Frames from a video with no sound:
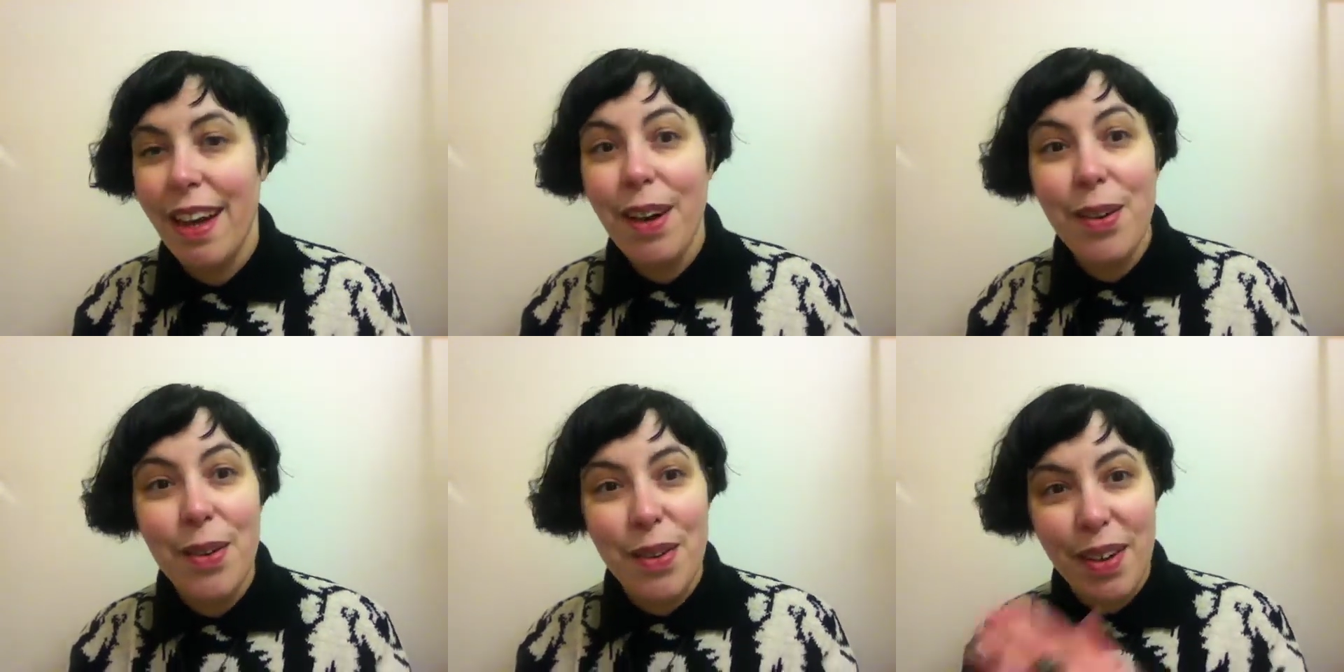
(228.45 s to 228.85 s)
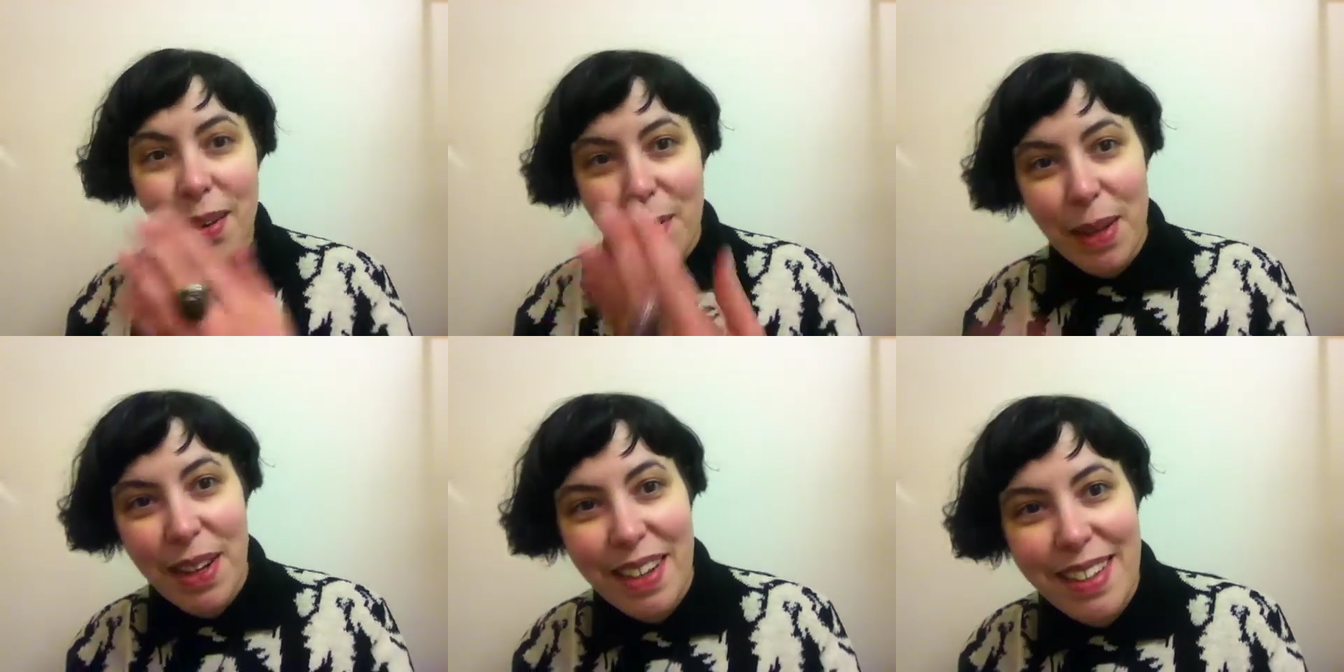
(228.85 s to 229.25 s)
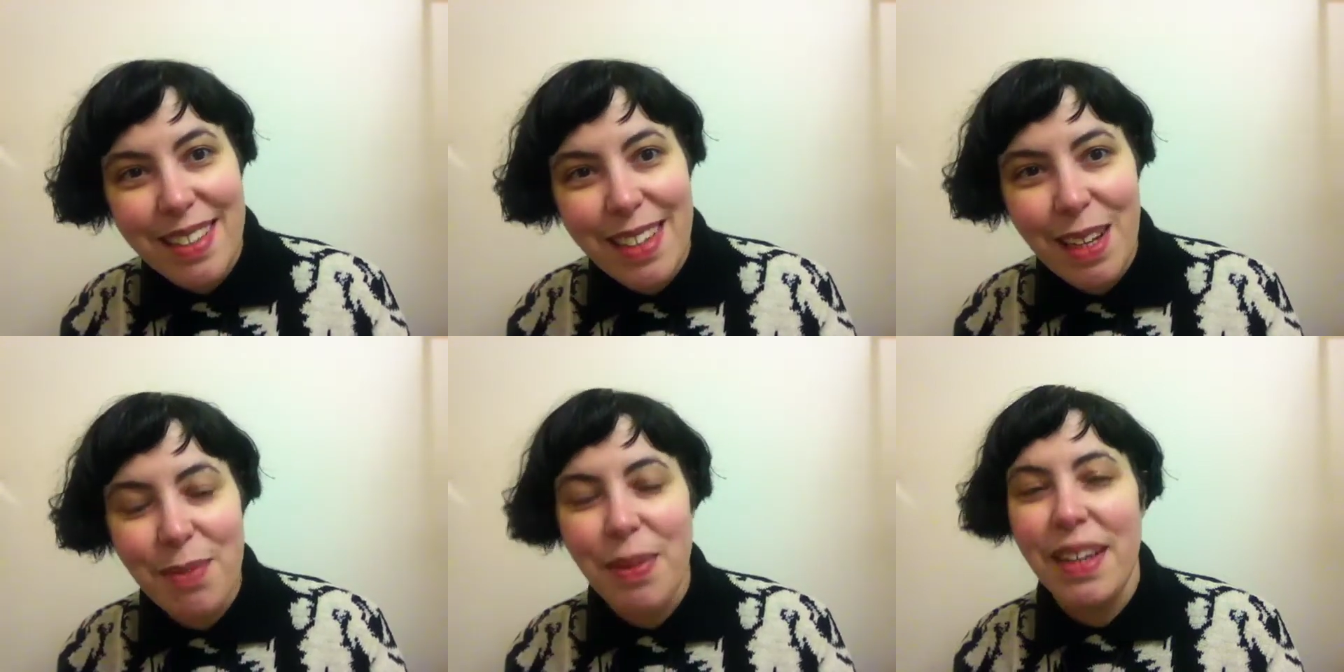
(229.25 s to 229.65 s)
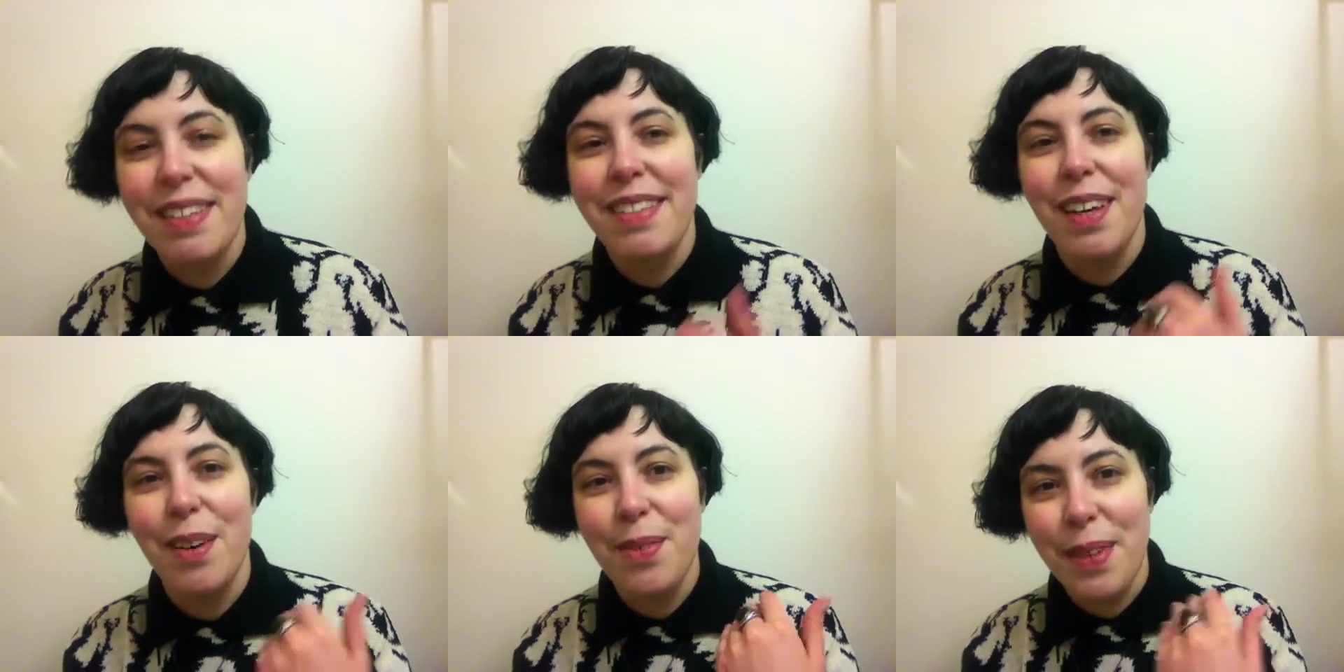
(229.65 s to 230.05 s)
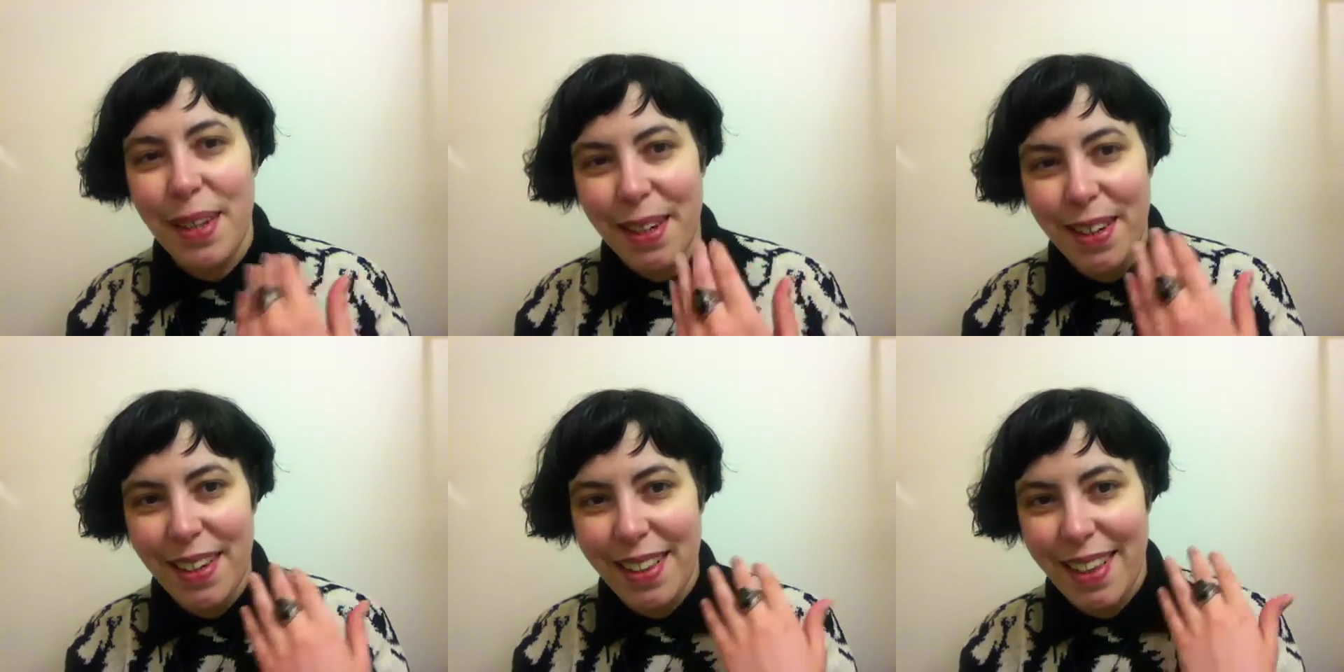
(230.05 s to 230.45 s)
oh, I'm going to extend myself
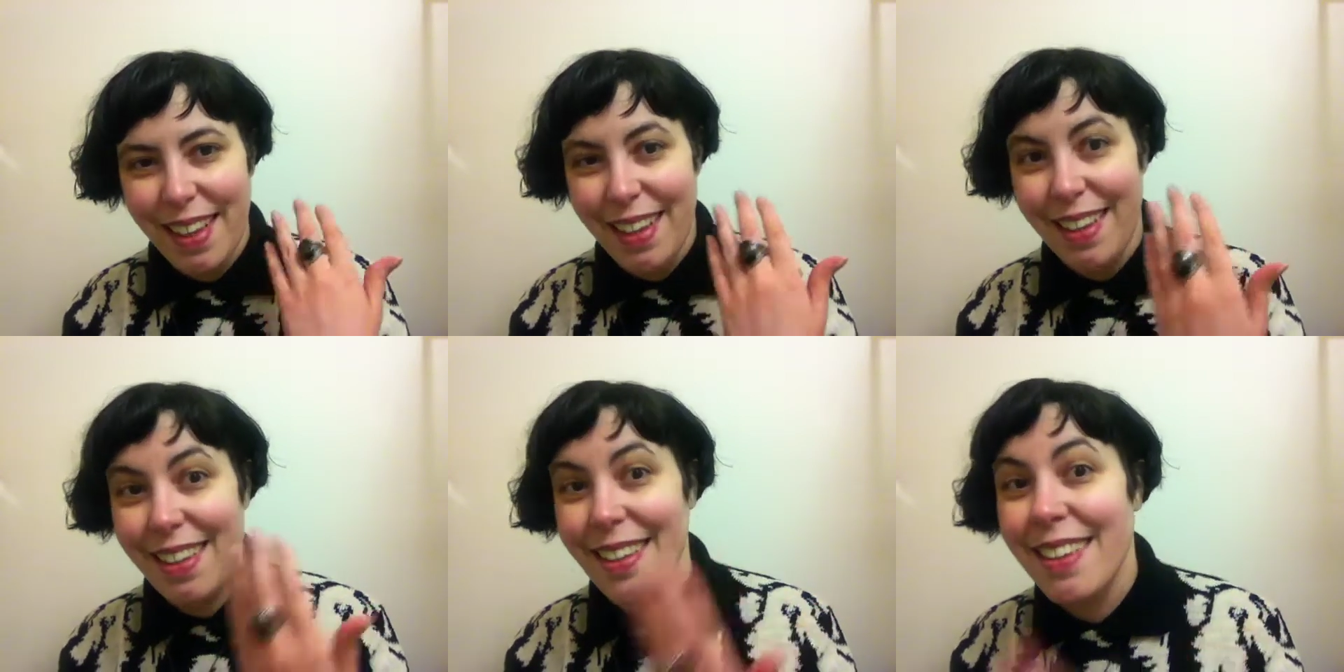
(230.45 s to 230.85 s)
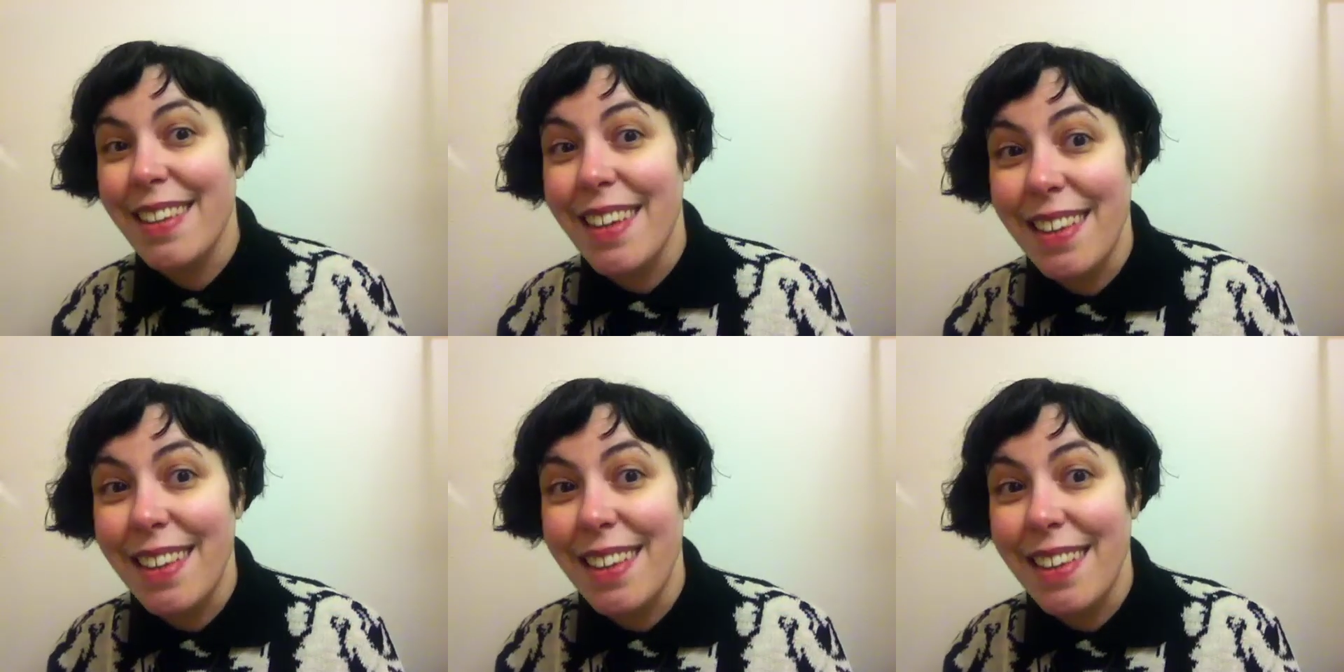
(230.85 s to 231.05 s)
here and, like,